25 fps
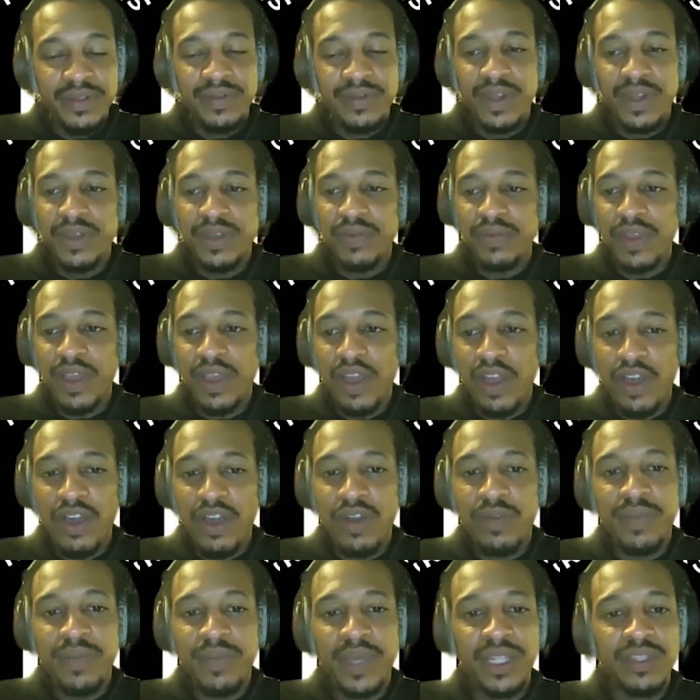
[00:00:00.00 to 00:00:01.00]
Right, we
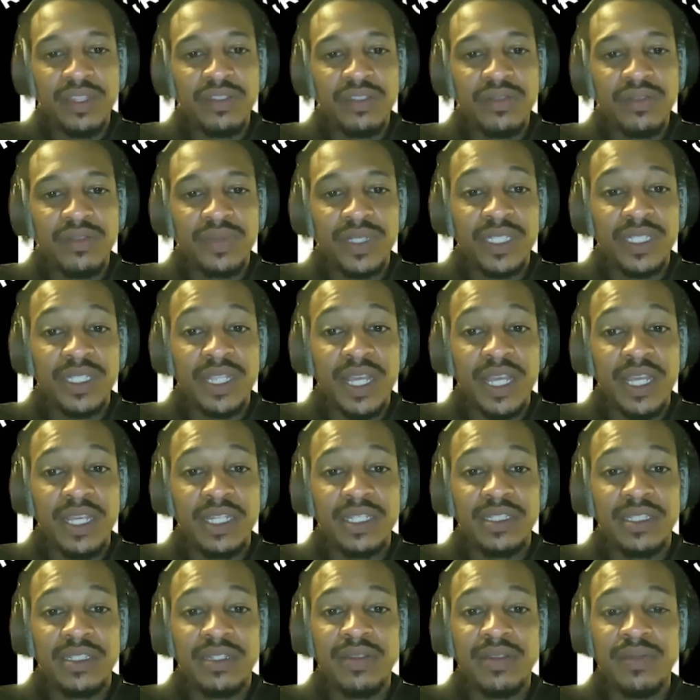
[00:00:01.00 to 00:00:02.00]
all make those
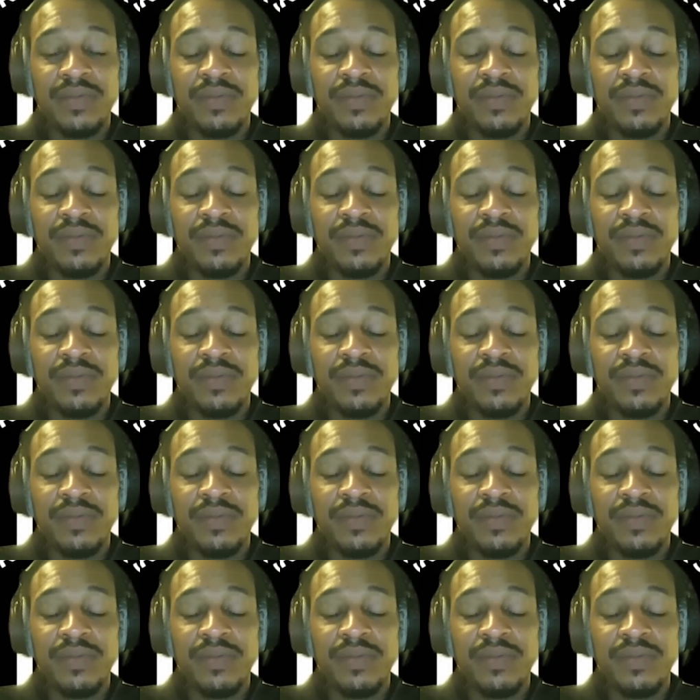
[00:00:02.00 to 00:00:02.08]
mistakes,